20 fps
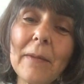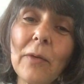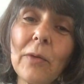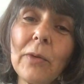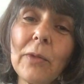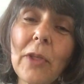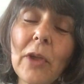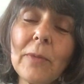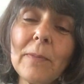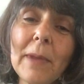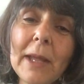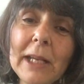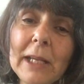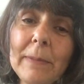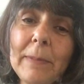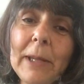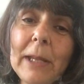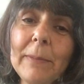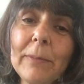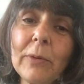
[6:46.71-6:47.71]
although
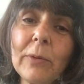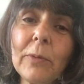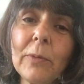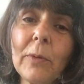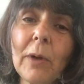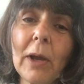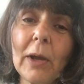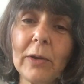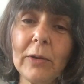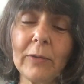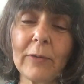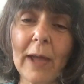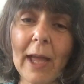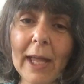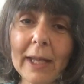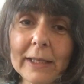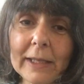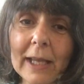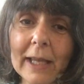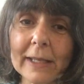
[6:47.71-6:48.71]
many people who've
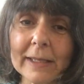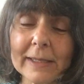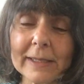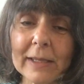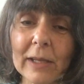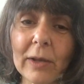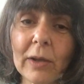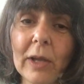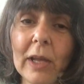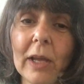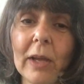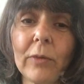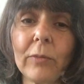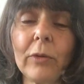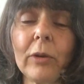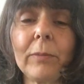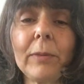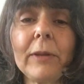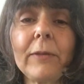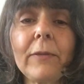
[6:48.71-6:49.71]
had cancer
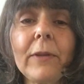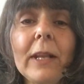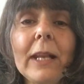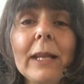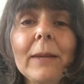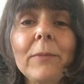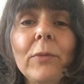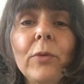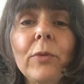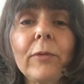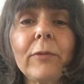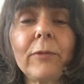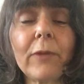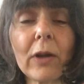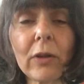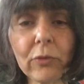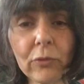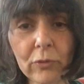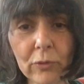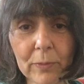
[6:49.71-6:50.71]
will be feeling more
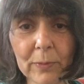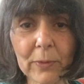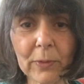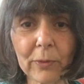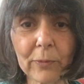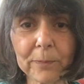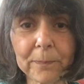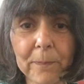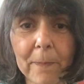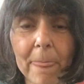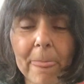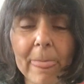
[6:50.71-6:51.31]
vulnerable